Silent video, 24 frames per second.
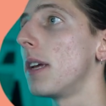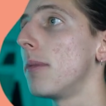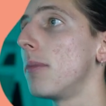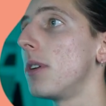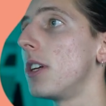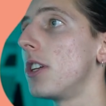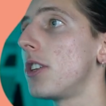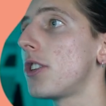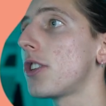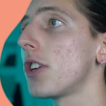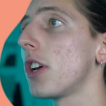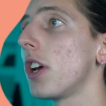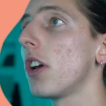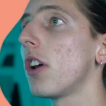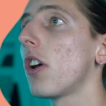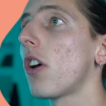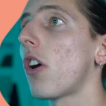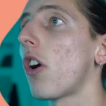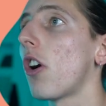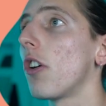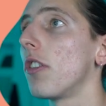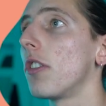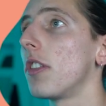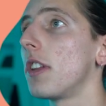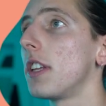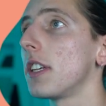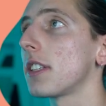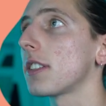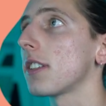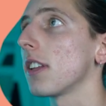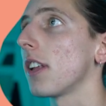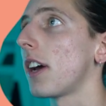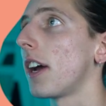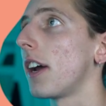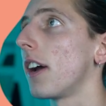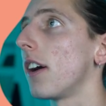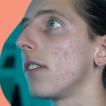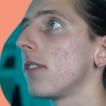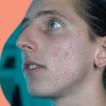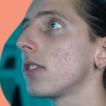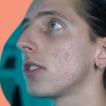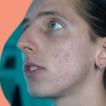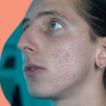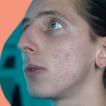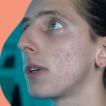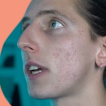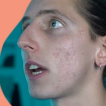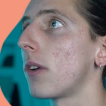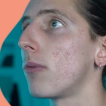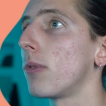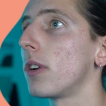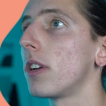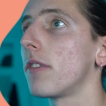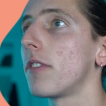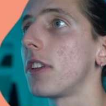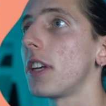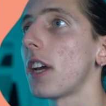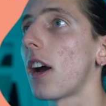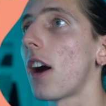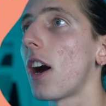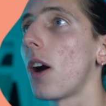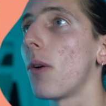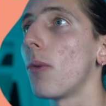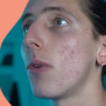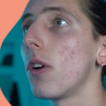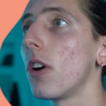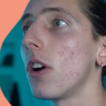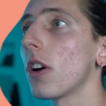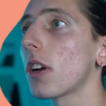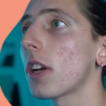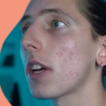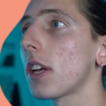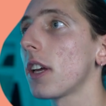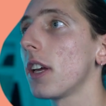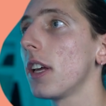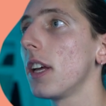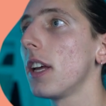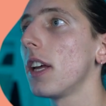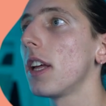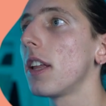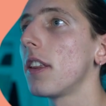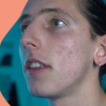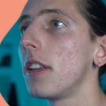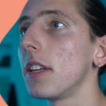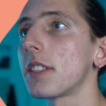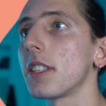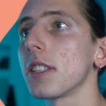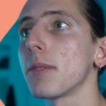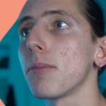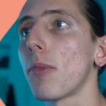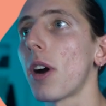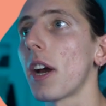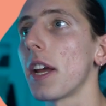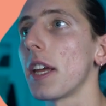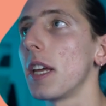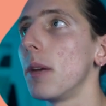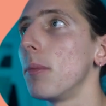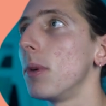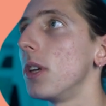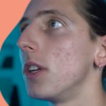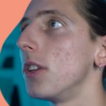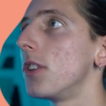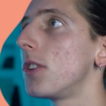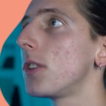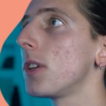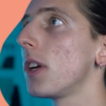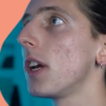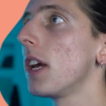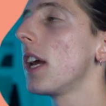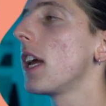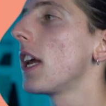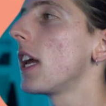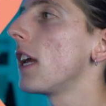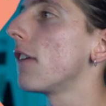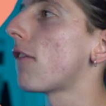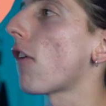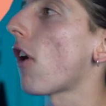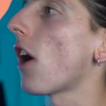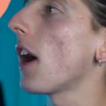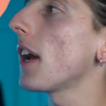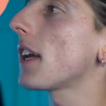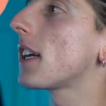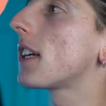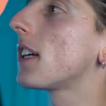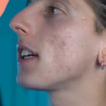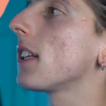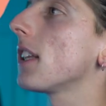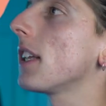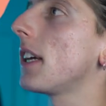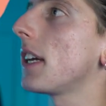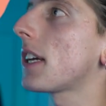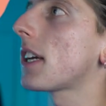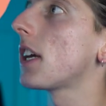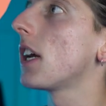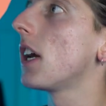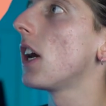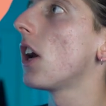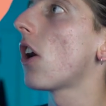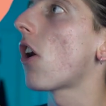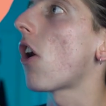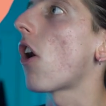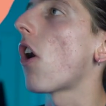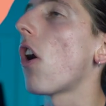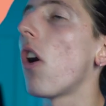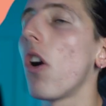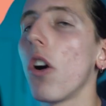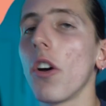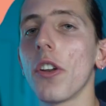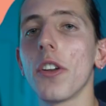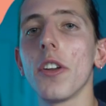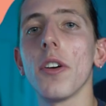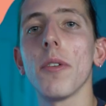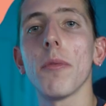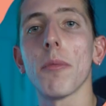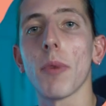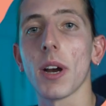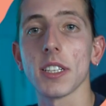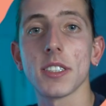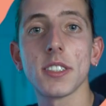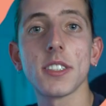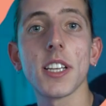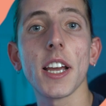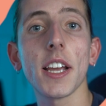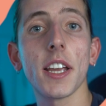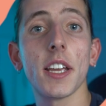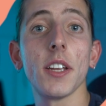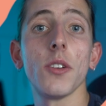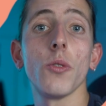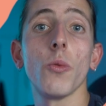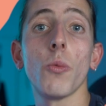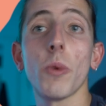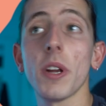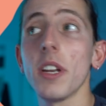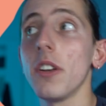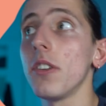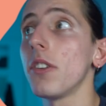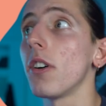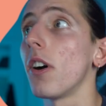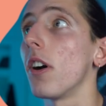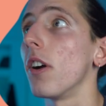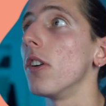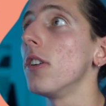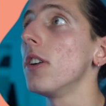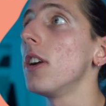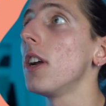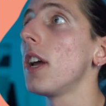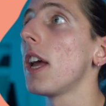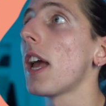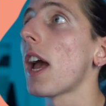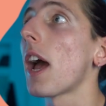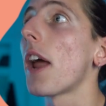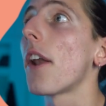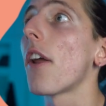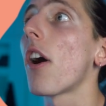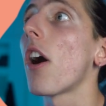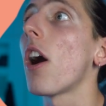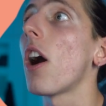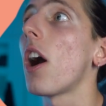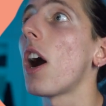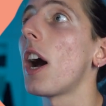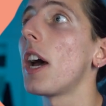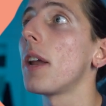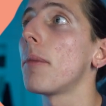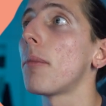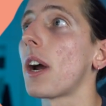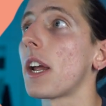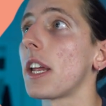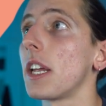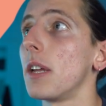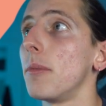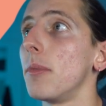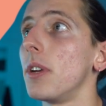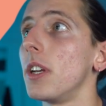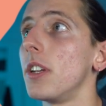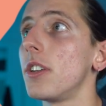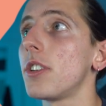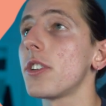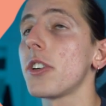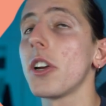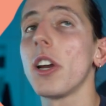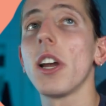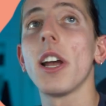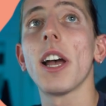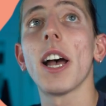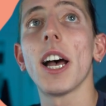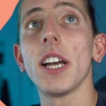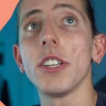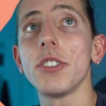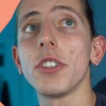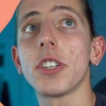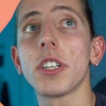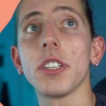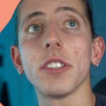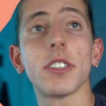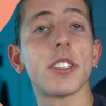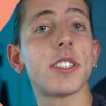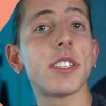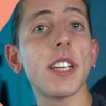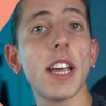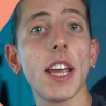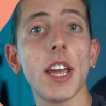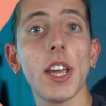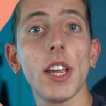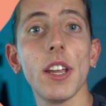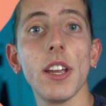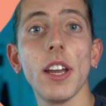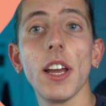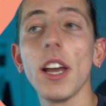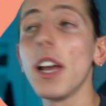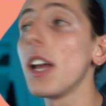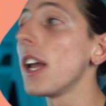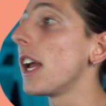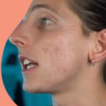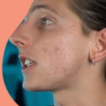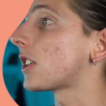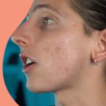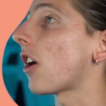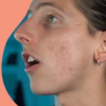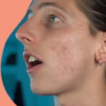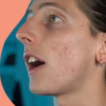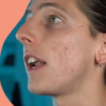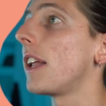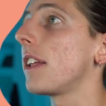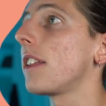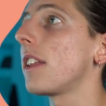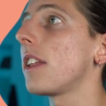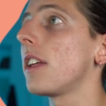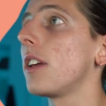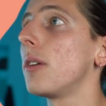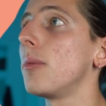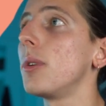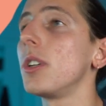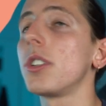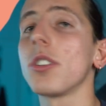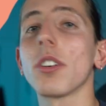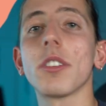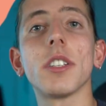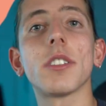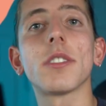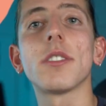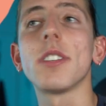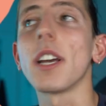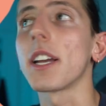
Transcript: image on this layer. So we'll get rid of the artwork. This is my image. If I click on my second window and hide my image, as you can see, it's hiding the image on this